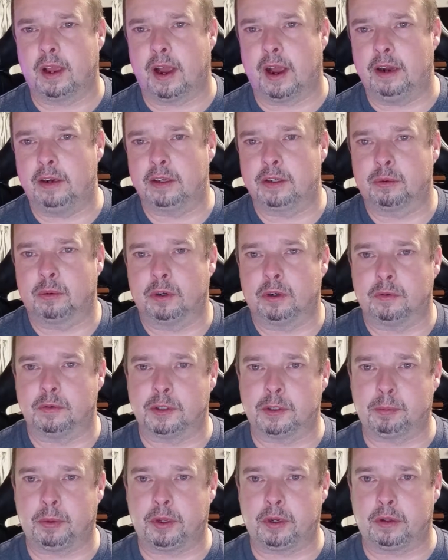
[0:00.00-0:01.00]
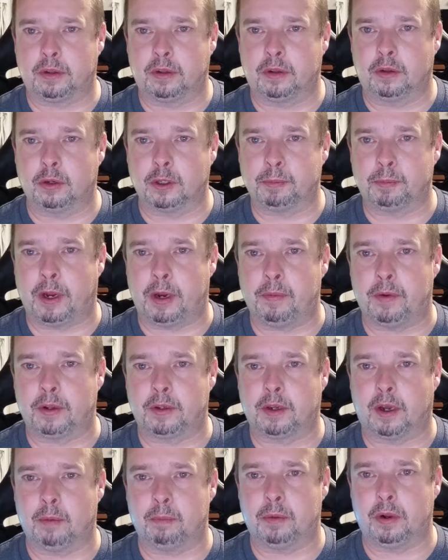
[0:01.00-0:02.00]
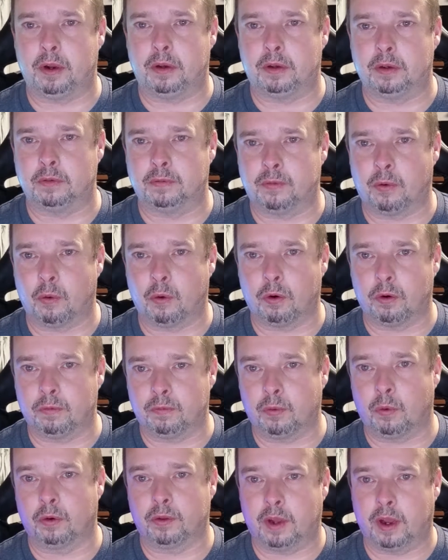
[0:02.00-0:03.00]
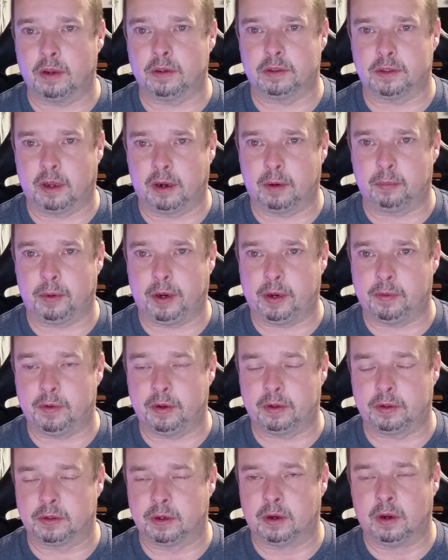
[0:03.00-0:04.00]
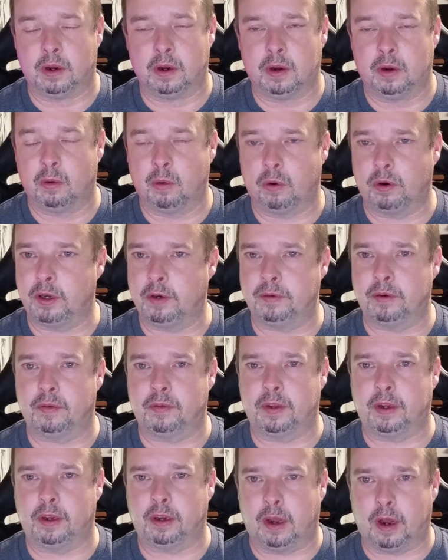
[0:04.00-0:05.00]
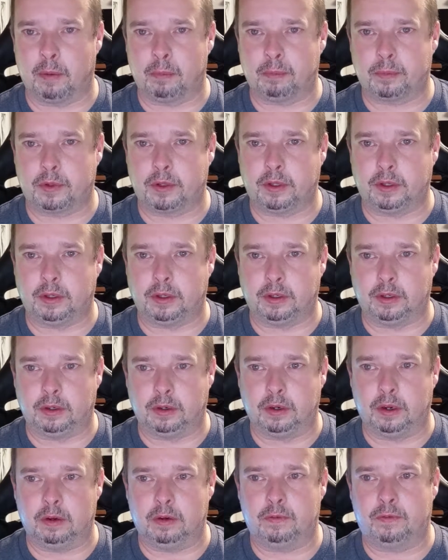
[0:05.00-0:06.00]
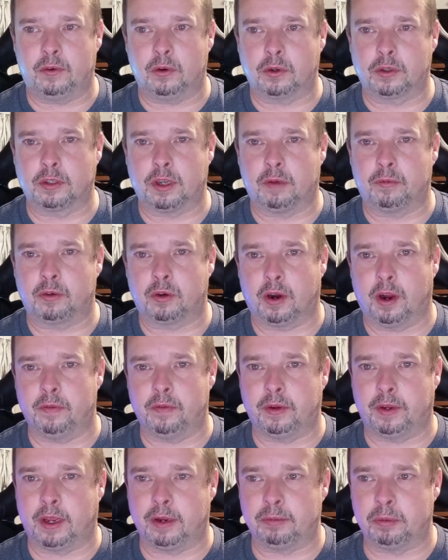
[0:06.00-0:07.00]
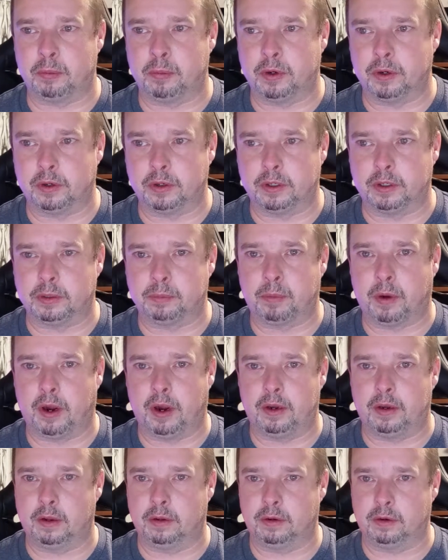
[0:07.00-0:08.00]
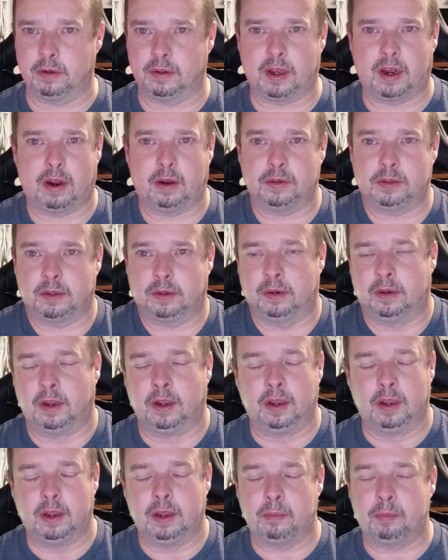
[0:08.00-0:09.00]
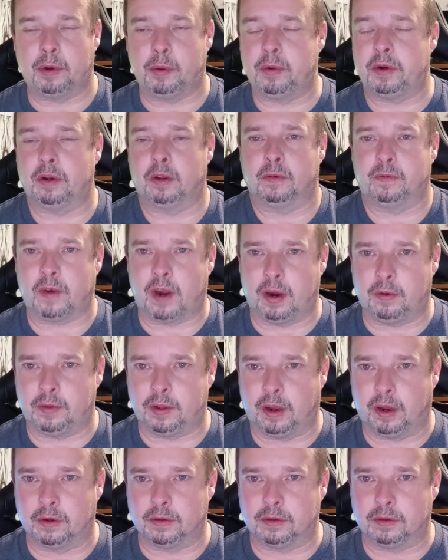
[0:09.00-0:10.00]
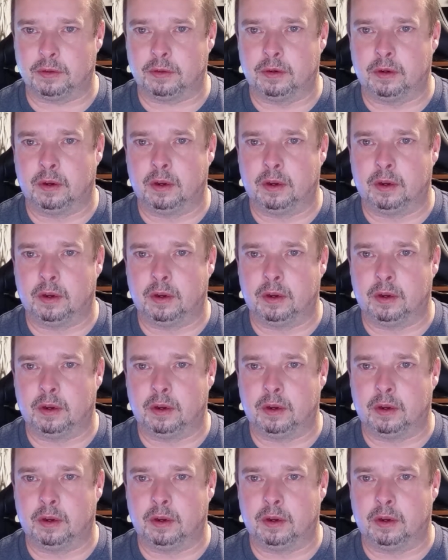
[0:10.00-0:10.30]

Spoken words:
I just would have split those payments up into $4,000 payments, or even if they up the full self-driving capabilities by another 1,000, maybe another 5,000.